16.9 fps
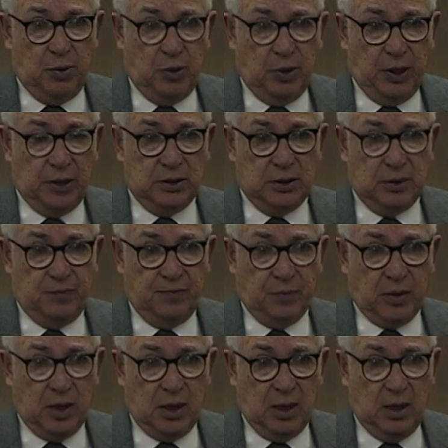a point
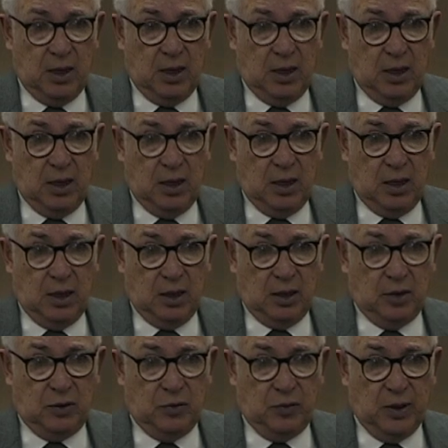
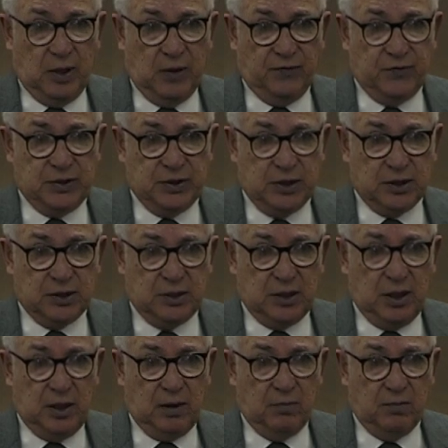in
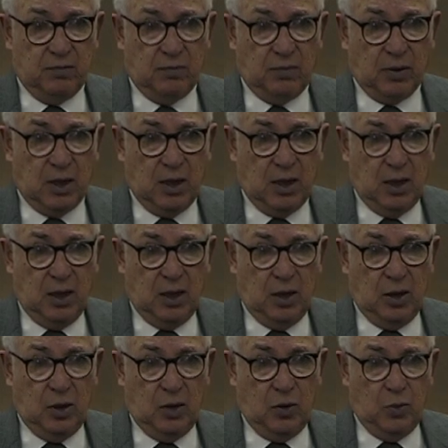1260
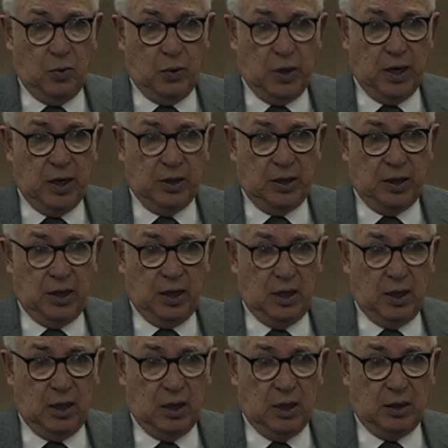where
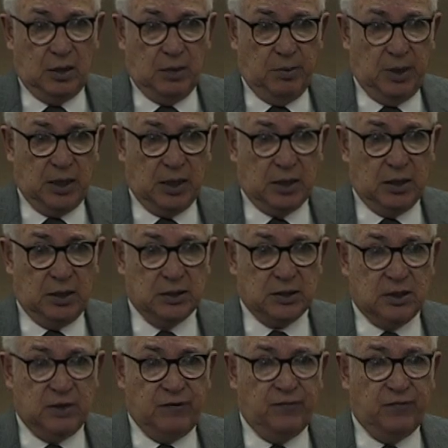the
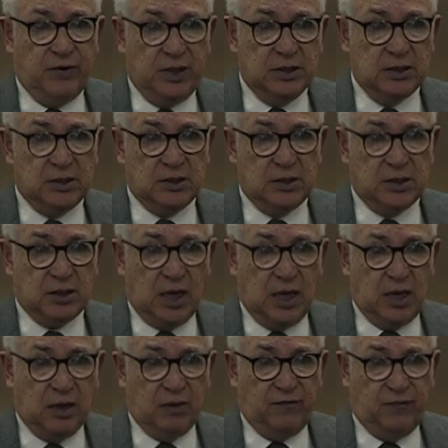Dominicans convinced the
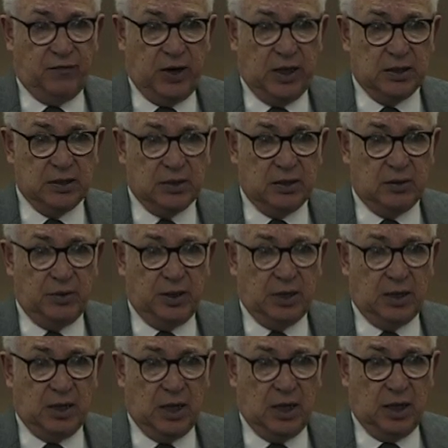King of France,
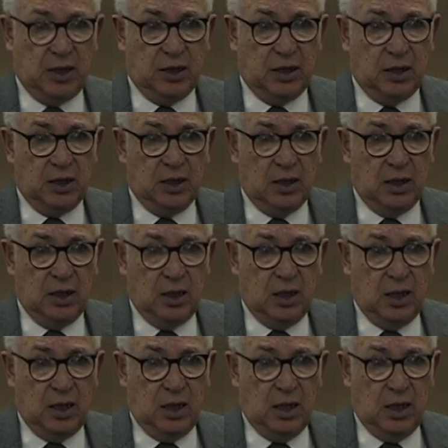Louis IX,
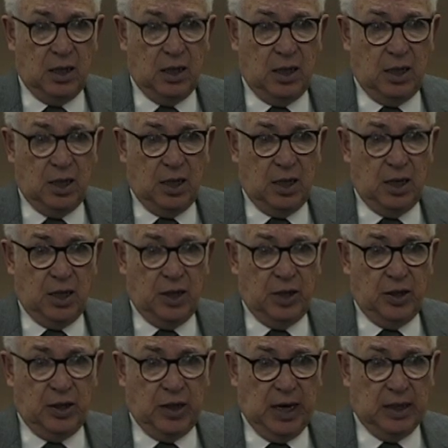
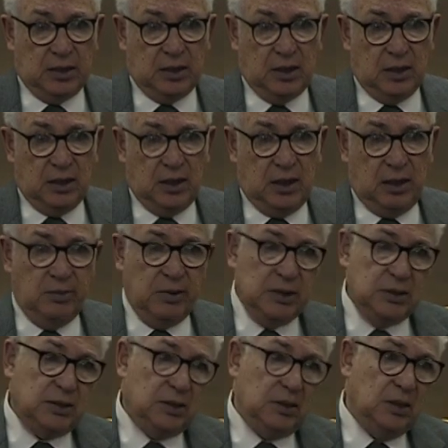that he
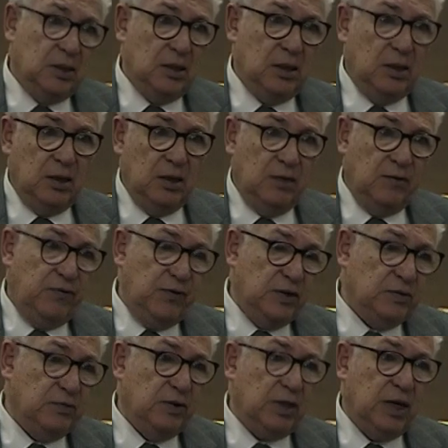must,
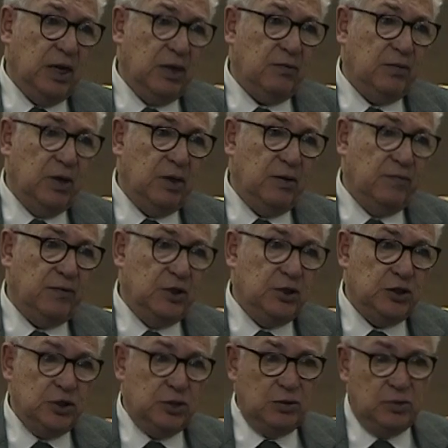first of all, get rid of
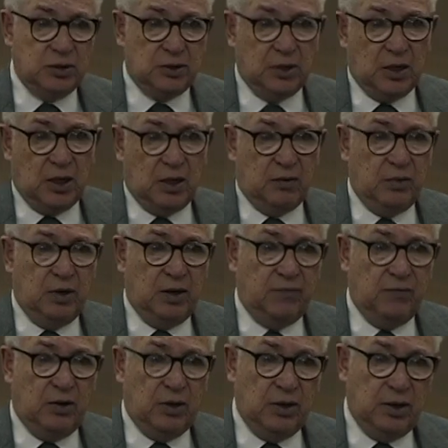the Jews and get
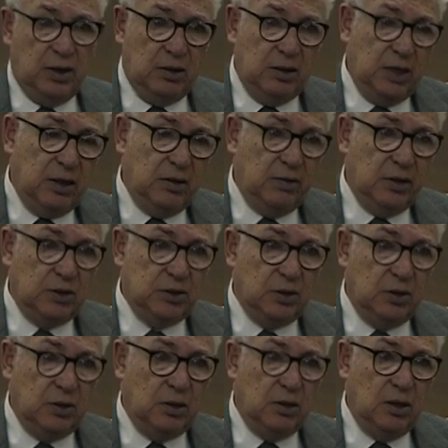rid of all their
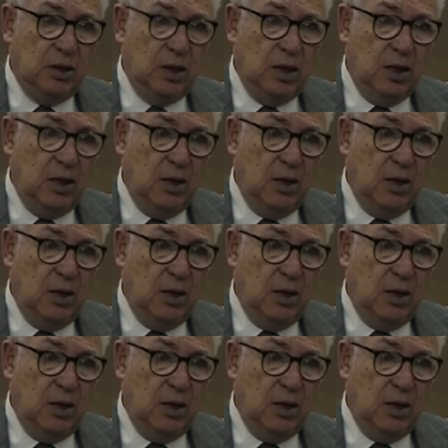literature.